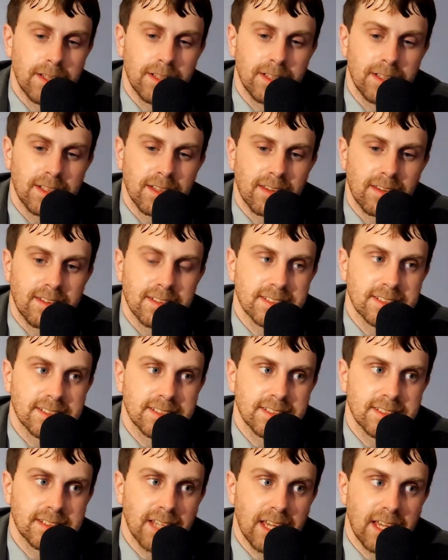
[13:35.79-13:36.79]
This
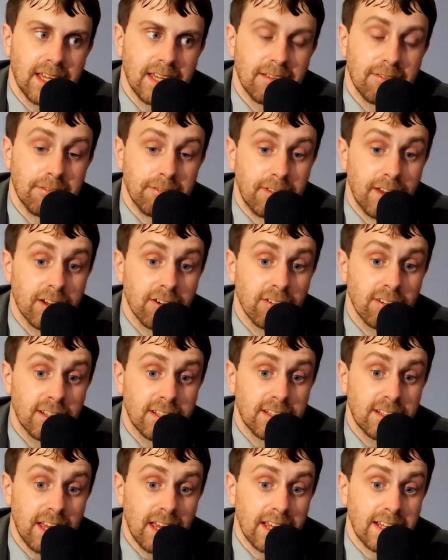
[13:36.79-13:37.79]
is a very
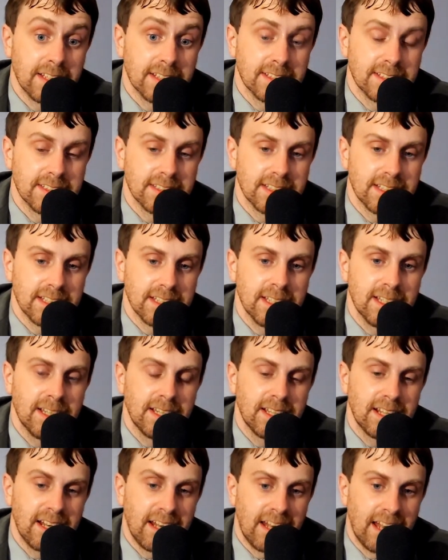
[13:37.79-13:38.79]
tasty
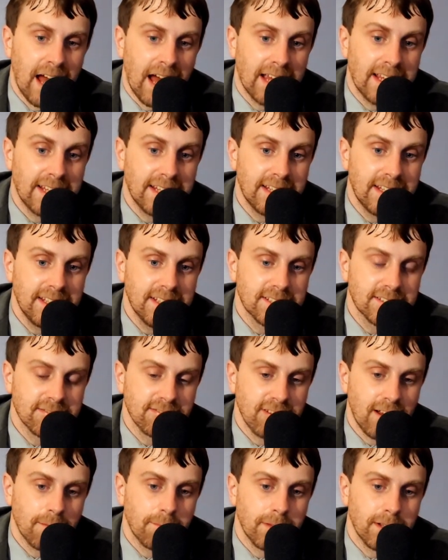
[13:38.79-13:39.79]
90s
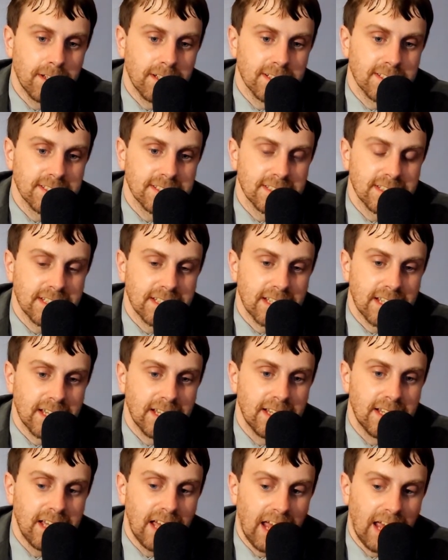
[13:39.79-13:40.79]
reminiscing
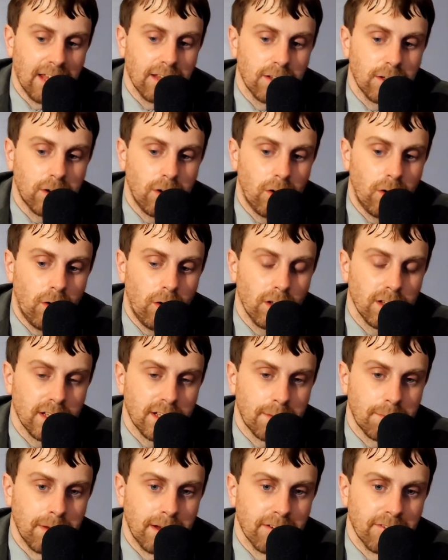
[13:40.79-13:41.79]
alcoholic
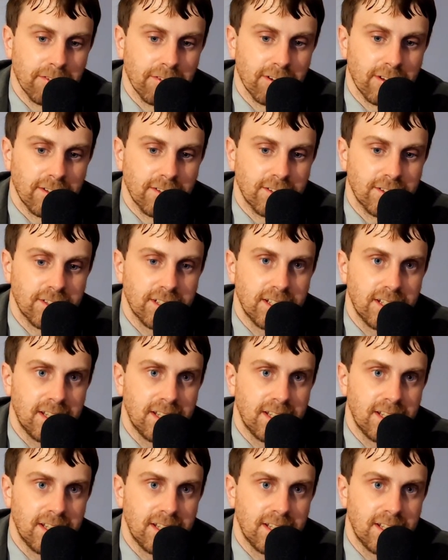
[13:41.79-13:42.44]
beverage